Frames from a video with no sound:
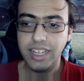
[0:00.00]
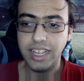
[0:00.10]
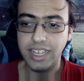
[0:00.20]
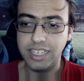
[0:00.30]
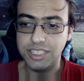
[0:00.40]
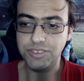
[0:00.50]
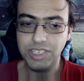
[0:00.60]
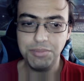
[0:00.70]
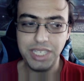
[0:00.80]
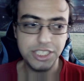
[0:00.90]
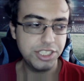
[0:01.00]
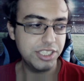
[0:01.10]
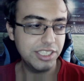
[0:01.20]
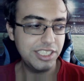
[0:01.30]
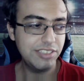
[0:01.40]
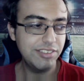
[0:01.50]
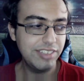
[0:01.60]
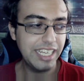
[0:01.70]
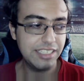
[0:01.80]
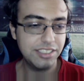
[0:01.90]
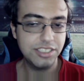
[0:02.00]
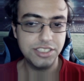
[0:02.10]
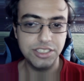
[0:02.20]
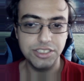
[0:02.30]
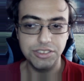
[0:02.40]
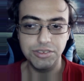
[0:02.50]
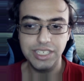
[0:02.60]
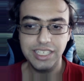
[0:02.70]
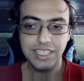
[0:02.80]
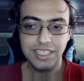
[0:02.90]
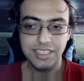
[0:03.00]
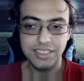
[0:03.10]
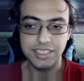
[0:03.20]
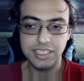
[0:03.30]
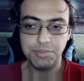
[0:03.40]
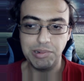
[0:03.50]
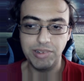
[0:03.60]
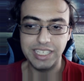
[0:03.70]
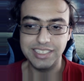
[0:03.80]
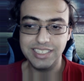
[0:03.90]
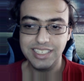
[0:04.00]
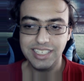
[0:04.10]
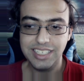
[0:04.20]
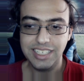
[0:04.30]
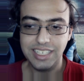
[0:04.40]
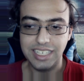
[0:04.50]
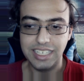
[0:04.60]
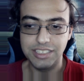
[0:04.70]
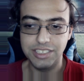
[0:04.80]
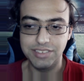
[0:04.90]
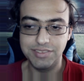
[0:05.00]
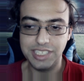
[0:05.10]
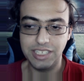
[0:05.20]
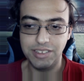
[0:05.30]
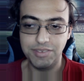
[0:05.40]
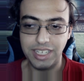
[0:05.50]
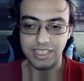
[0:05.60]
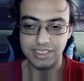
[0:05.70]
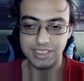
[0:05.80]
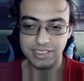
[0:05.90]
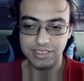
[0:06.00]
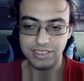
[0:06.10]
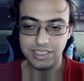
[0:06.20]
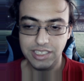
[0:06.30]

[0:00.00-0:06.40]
And you want to make sure you get to this point in terms of how this goes.